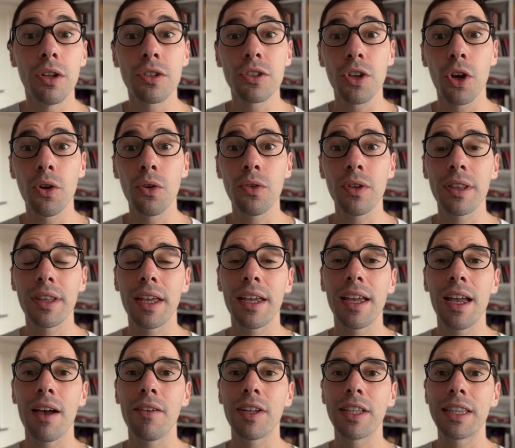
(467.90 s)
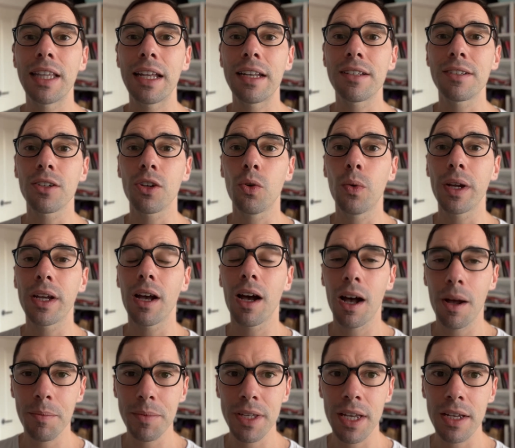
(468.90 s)
So there you have it. That is a quick
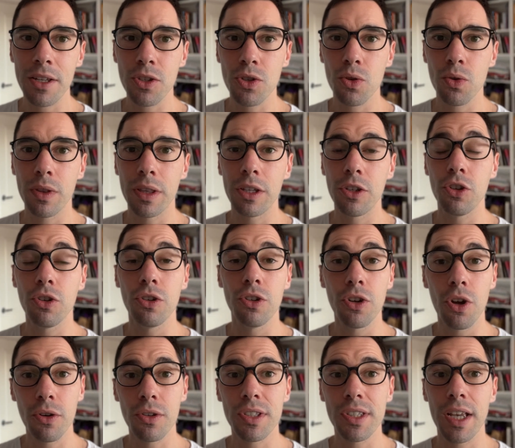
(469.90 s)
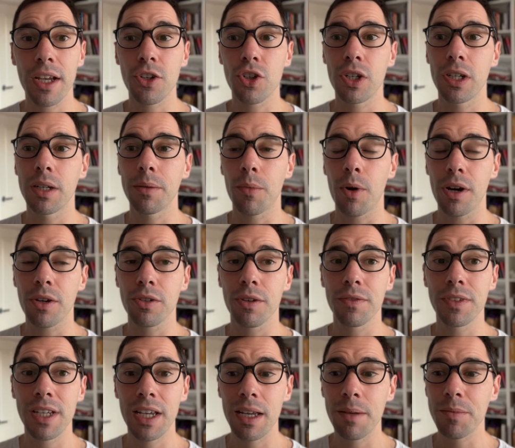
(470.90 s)
update to the new notes section in Microsoft
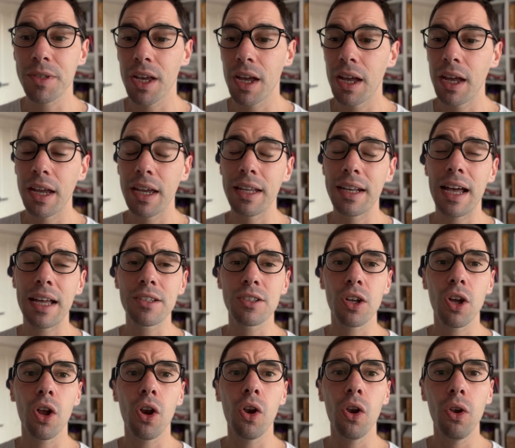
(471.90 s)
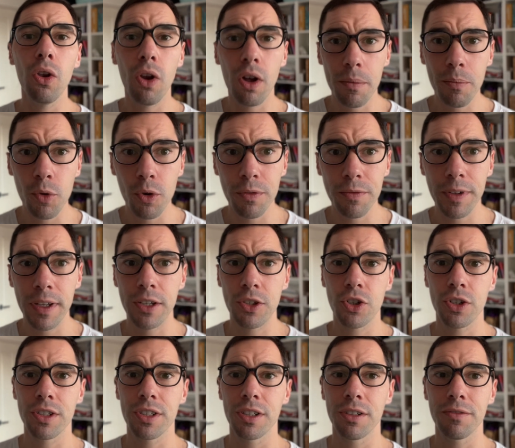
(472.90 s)
Teams. It has a lot more
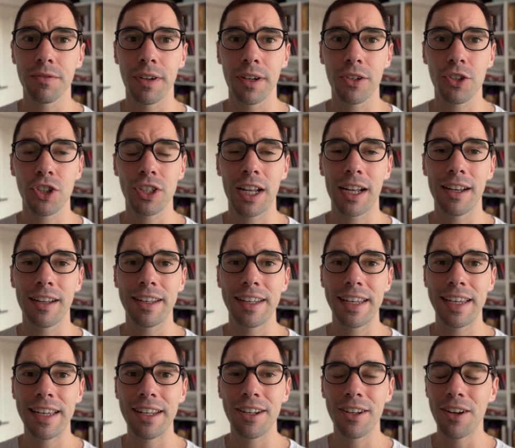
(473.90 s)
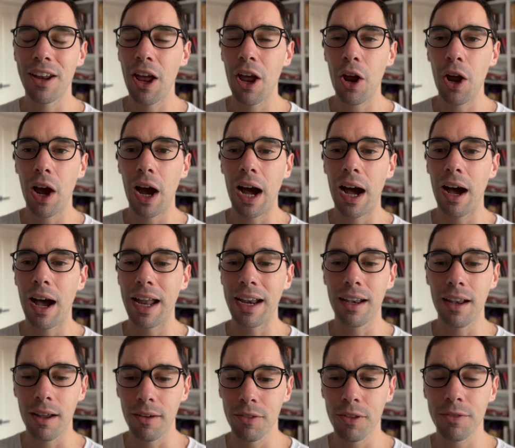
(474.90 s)
features and functionality in it. I
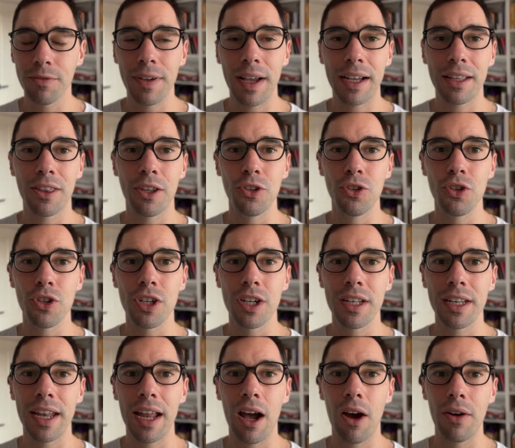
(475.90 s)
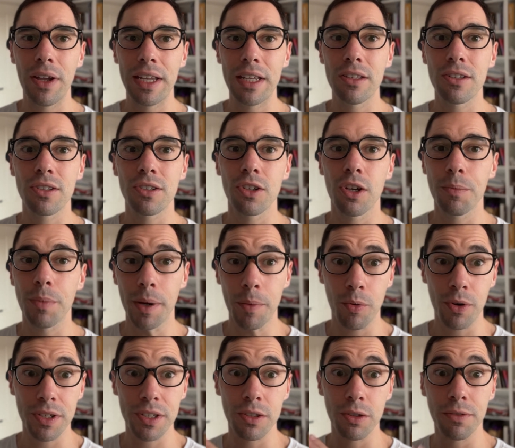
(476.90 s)
love the fact that you can now insert by
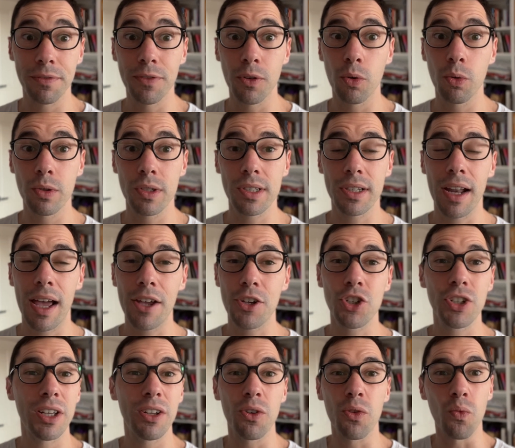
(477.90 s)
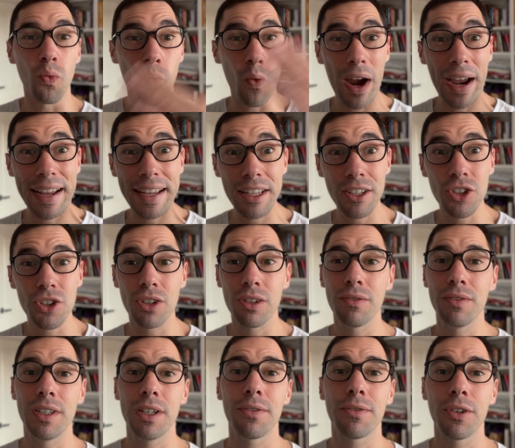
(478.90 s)
pressing the / a range
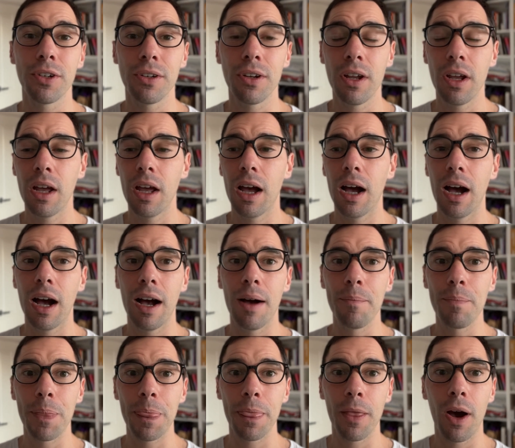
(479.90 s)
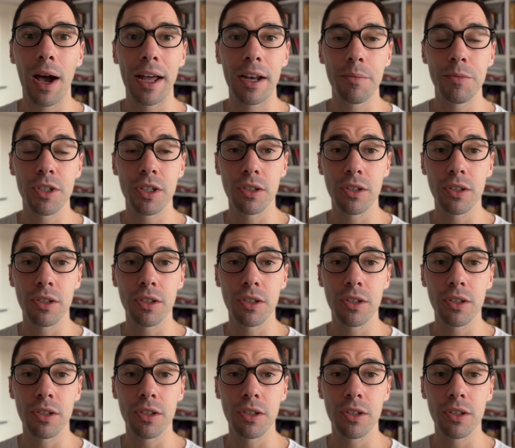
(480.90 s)
of different items you